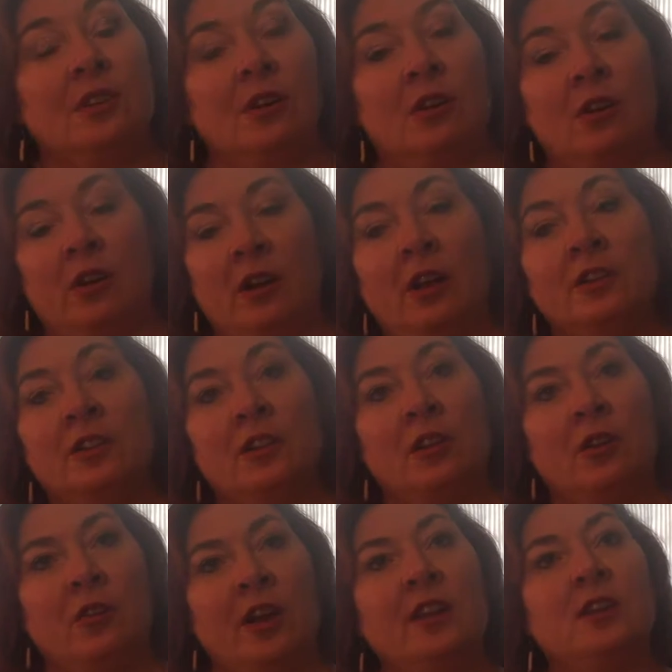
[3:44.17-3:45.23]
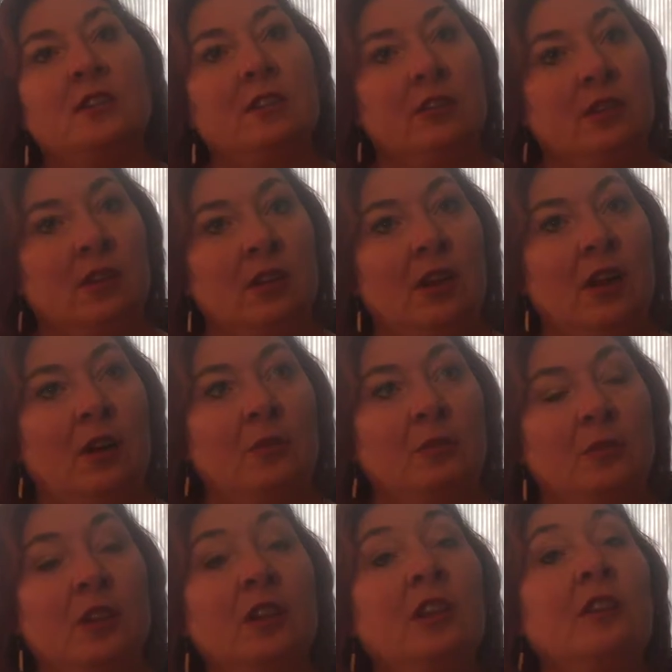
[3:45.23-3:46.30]
or into the grayness of the
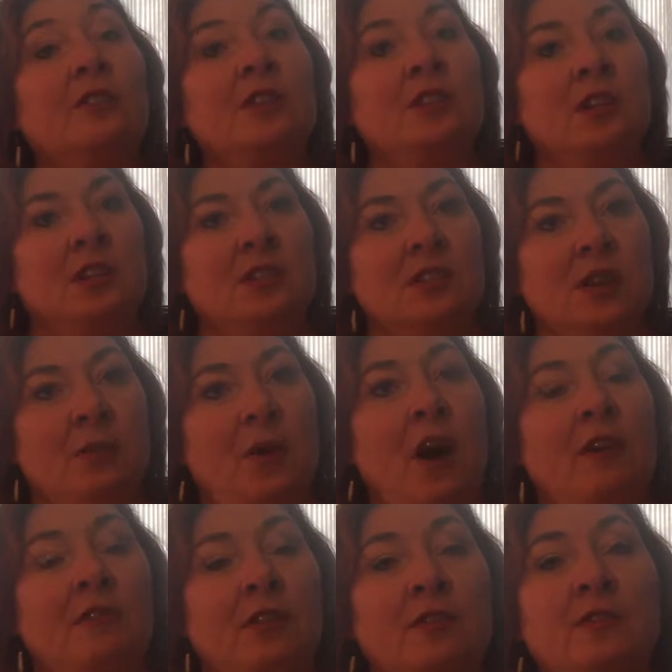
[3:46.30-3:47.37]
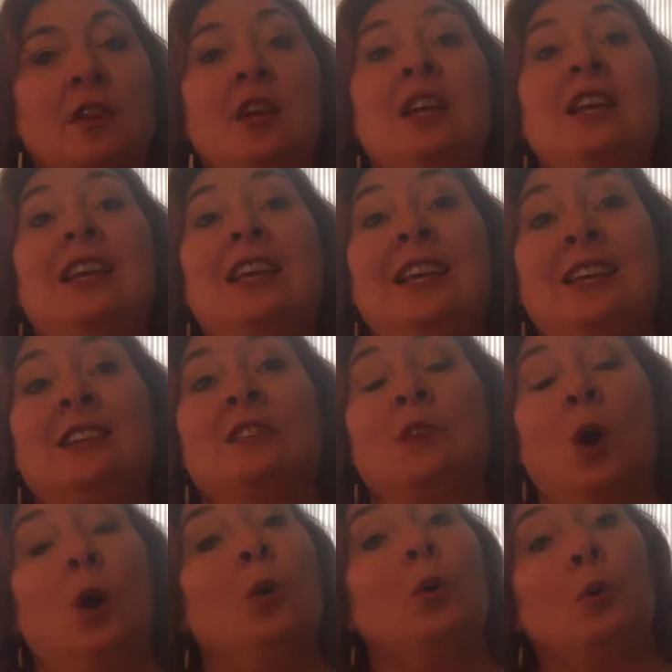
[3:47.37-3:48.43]
cliff he's going to step off of, is
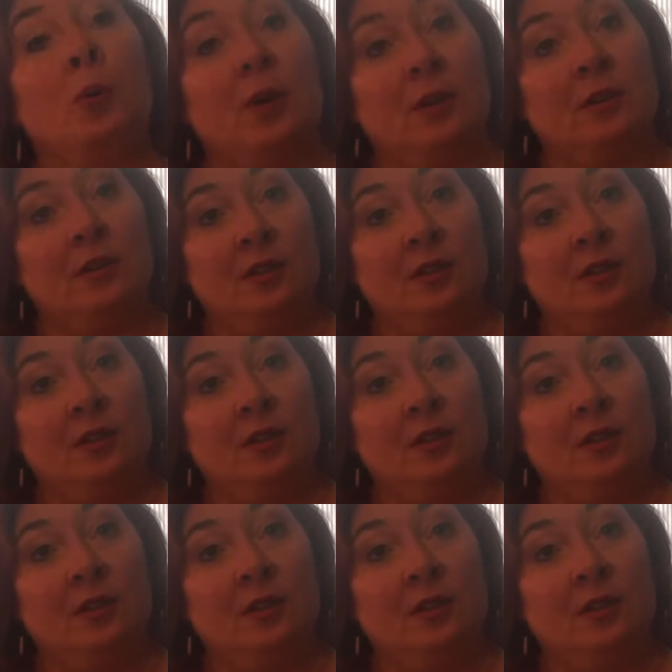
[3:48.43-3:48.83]
Hokmah.